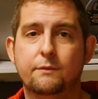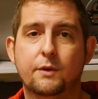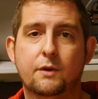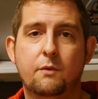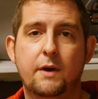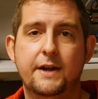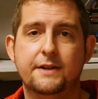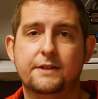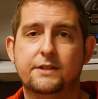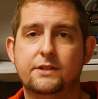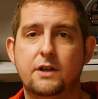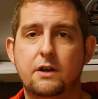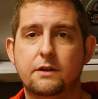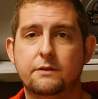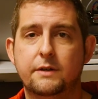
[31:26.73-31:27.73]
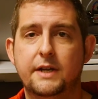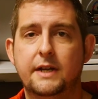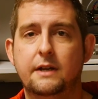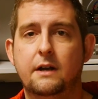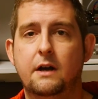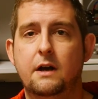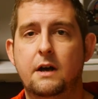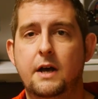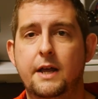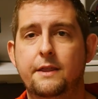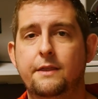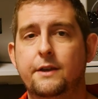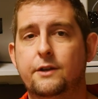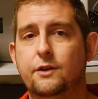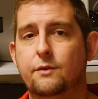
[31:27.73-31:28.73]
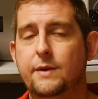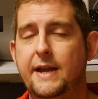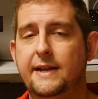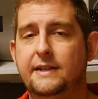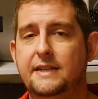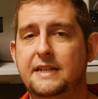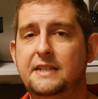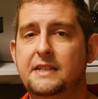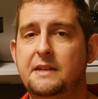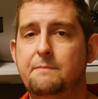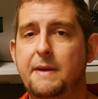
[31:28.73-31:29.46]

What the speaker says: requires soldering on the correct DC